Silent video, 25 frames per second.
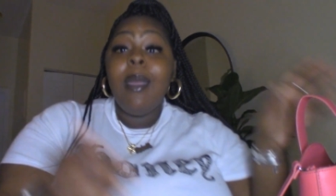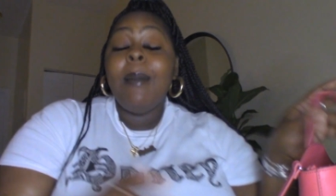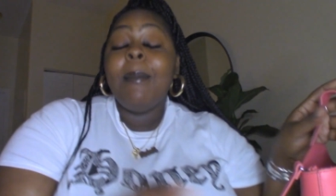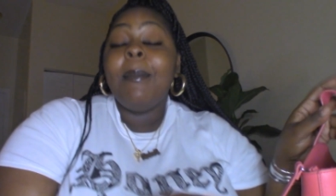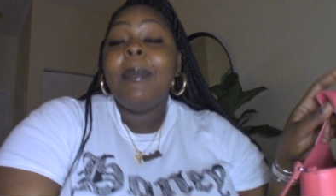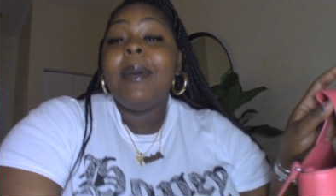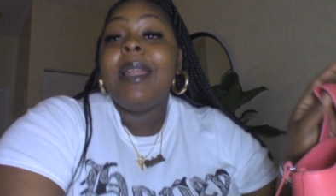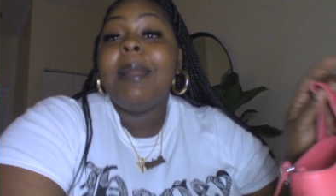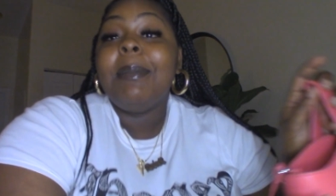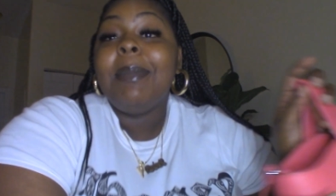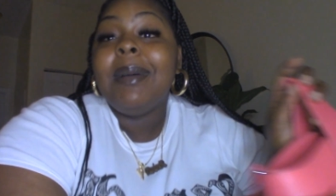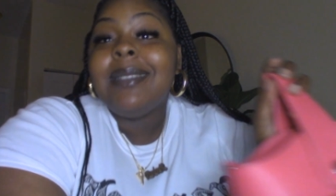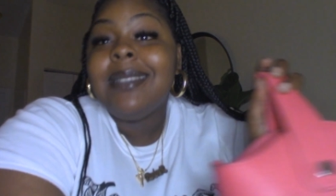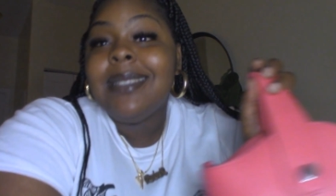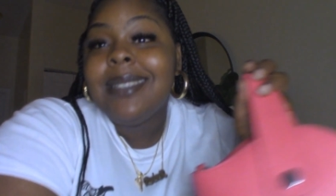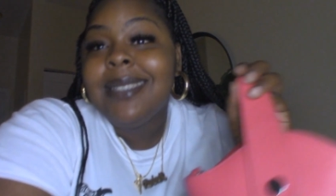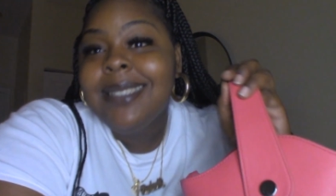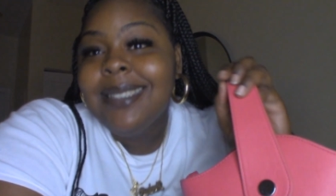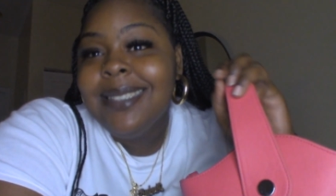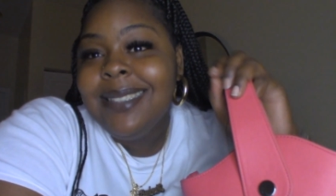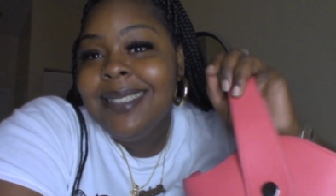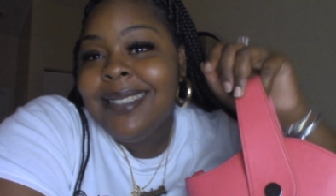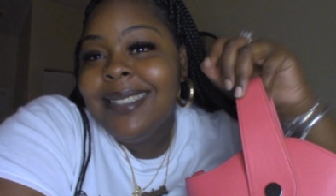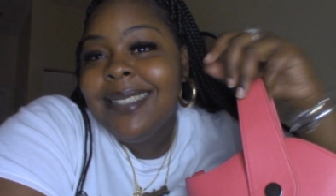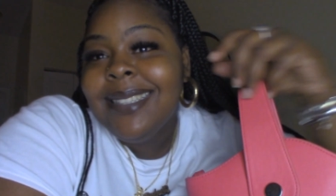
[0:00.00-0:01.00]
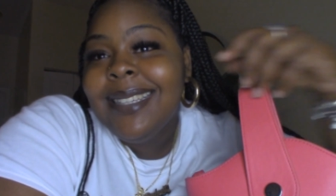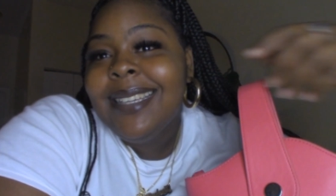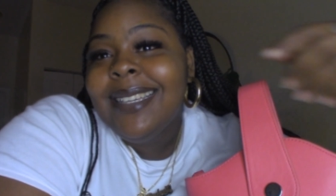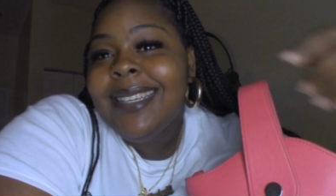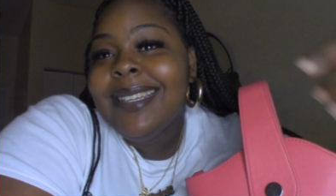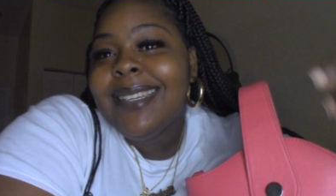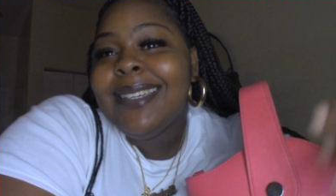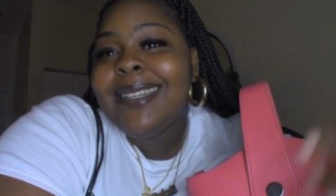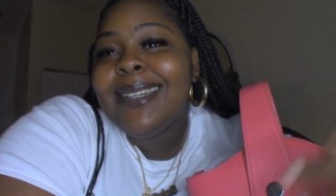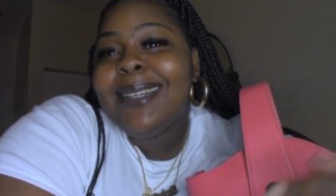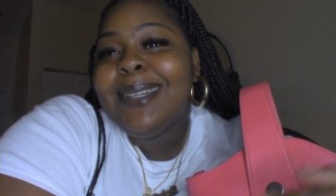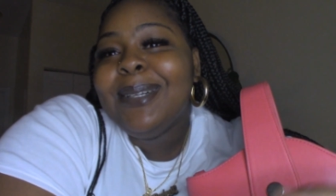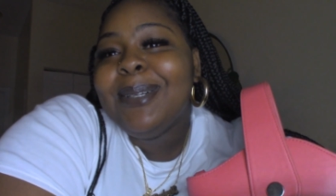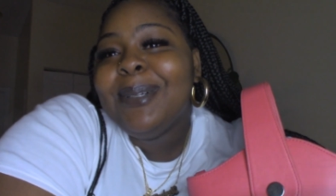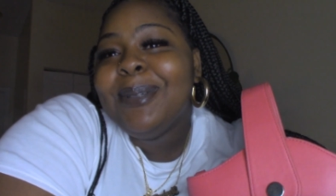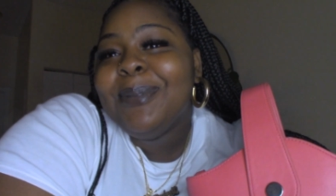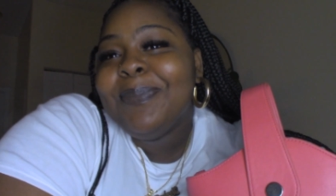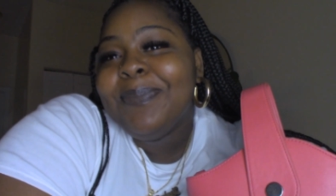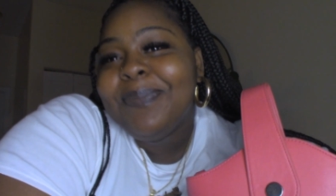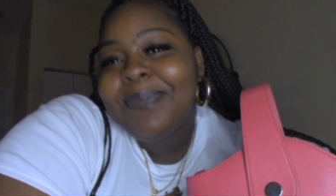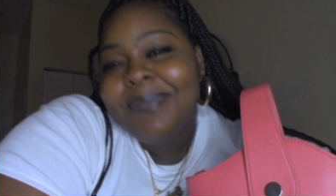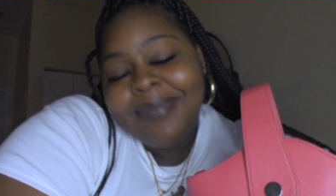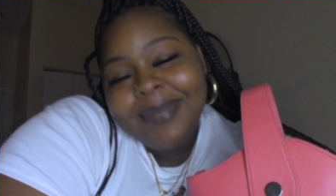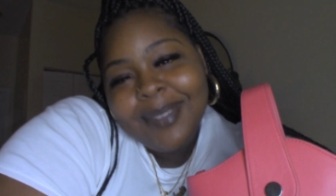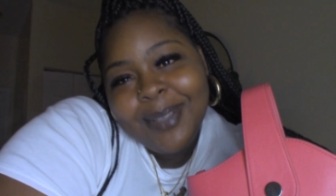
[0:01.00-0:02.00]
But I'm about to eat, and
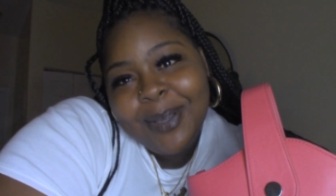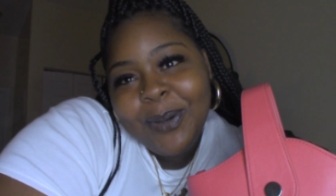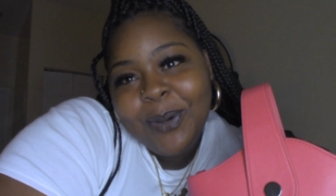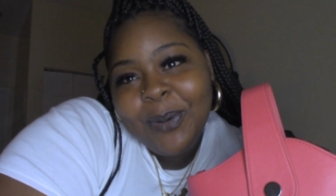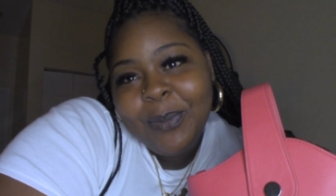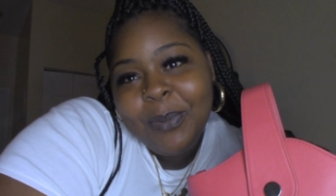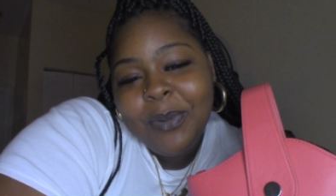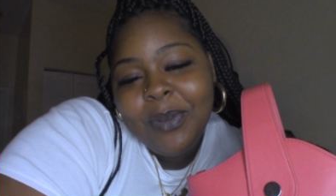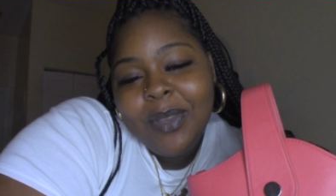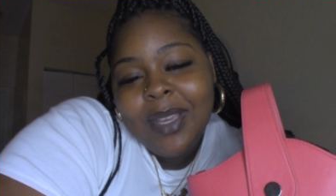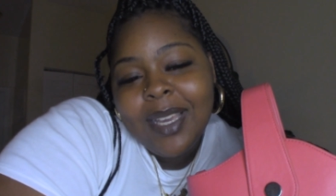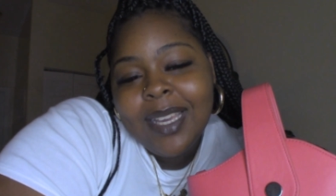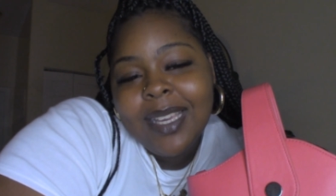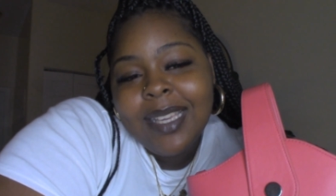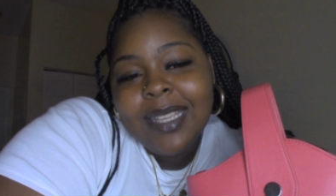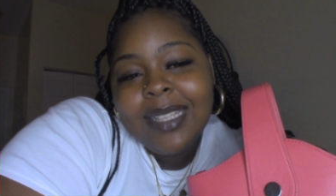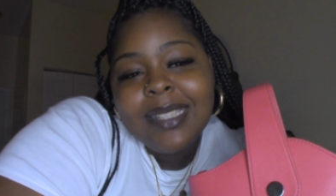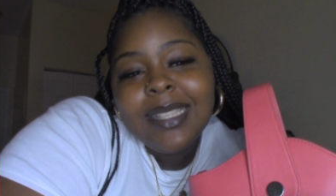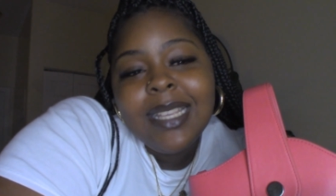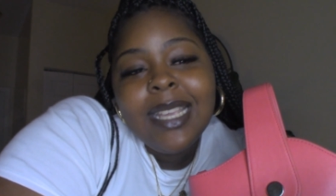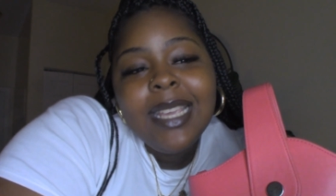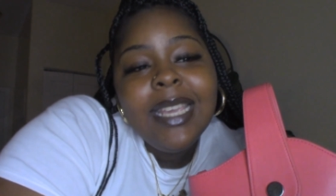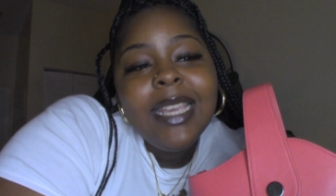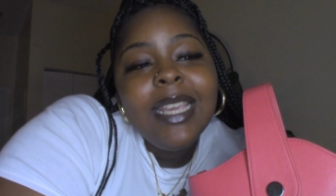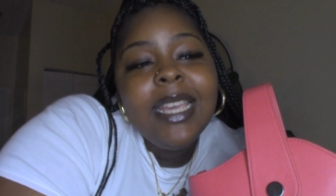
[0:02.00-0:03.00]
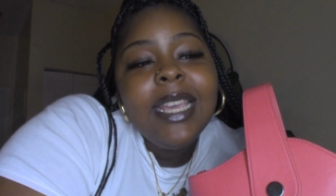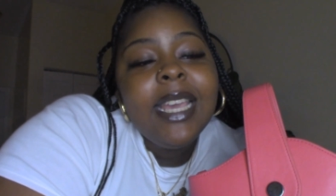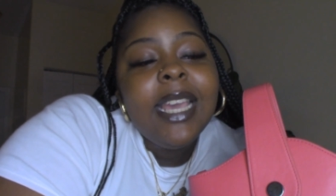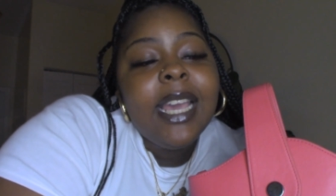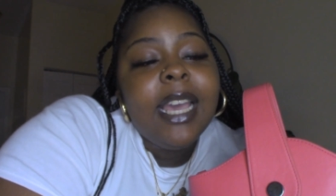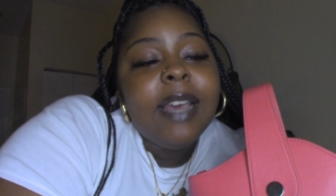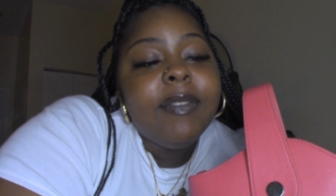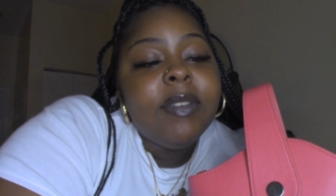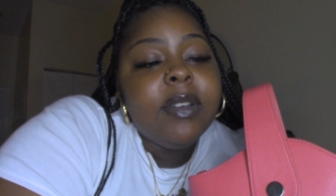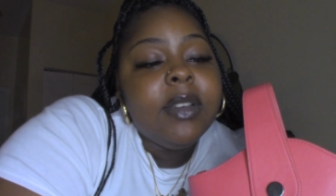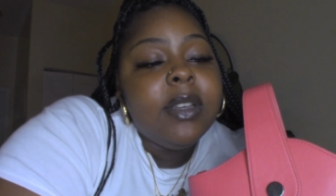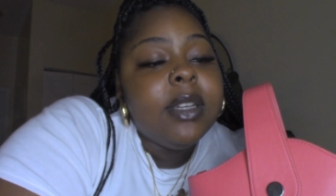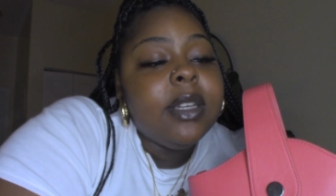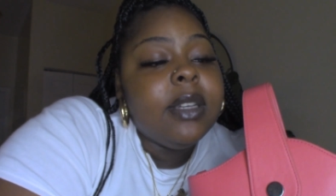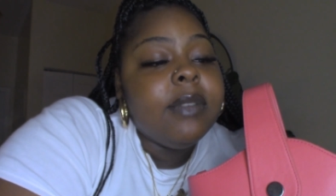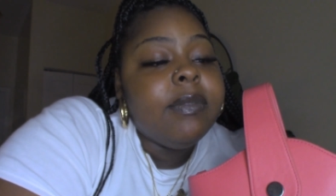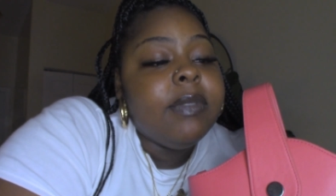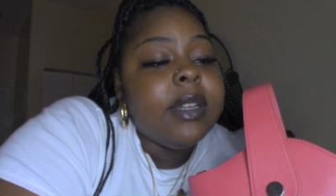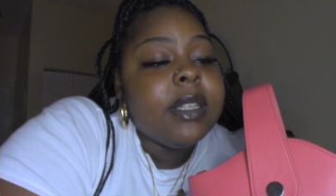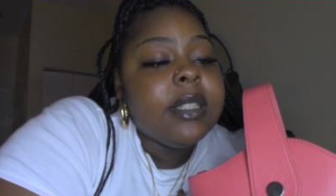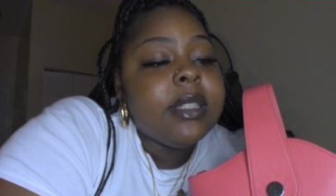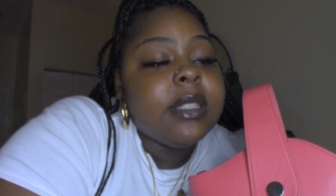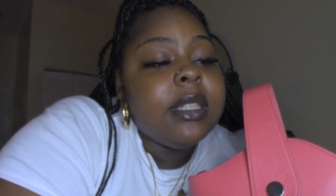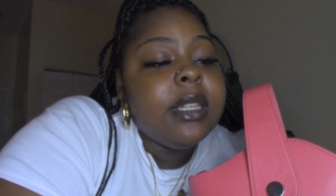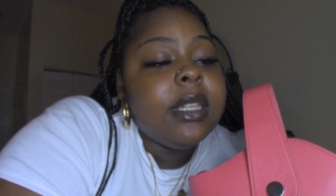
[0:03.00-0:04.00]
um, I hope you guys have a good
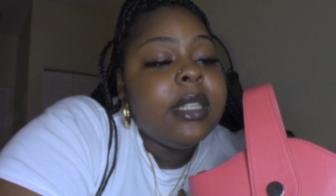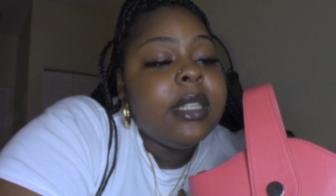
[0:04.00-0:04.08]
rest of the